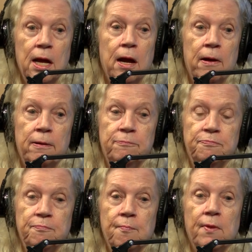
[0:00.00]

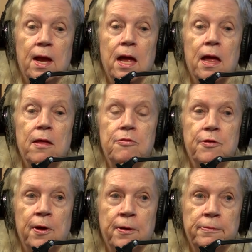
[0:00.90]
Um,
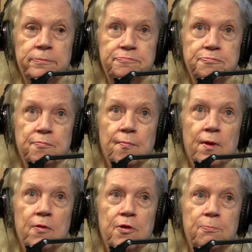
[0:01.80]
the
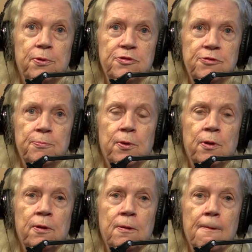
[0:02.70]
the
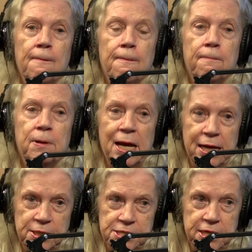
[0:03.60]
principal
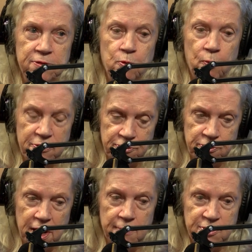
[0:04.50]
place in the
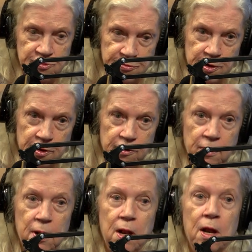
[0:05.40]
Western Hemisphere
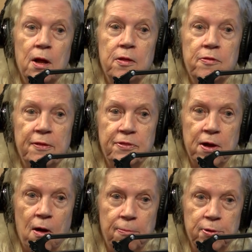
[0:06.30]
that
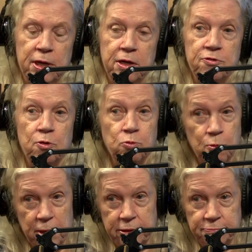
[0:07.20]
they operate is
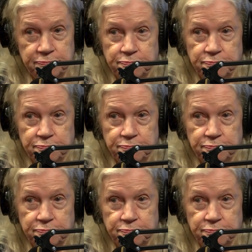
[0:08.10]
Aruba.